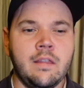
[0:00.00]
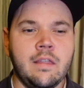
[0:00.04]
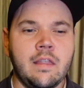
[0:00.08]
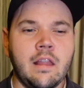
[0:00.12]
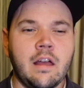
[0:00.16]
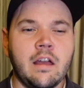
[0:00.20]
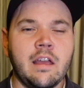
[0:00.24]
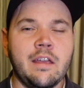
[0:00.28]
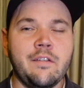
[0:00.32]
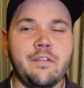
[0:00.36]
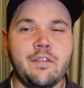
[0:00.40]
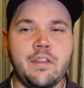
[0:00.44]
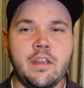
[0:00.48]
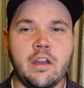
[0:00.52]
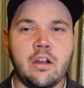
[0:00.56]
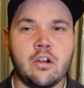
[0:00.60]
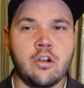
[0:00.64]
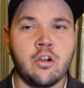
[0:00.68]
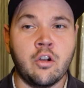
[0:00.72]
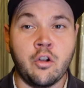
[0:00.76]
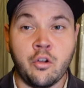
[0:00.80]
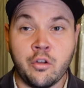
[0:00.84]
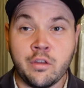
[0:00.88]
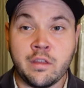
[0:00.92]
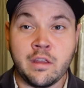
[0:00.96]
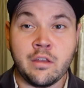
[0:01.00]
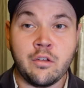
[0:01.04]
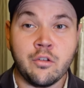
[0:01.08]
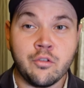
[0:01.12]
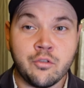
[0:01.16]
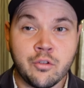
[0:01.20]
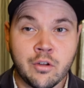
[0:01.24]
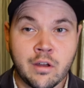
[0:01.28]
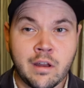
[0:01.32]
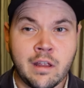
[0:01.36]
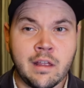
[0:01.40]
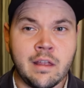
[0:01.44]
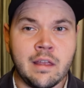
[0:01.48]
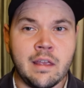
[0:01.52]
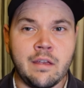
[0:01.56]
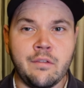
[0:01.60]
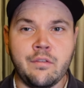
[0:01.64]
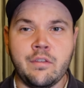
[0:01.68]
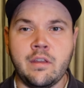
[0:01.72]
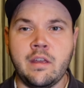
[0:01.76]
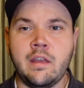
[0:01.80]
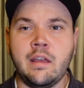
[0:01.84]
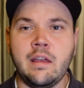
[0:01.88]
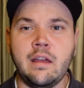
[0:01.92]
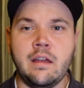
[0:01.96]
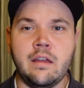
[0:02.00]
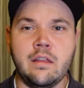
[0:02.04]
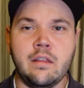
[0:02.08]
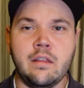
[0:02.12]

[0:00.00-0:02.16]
Now, if they are hurting your trading, if they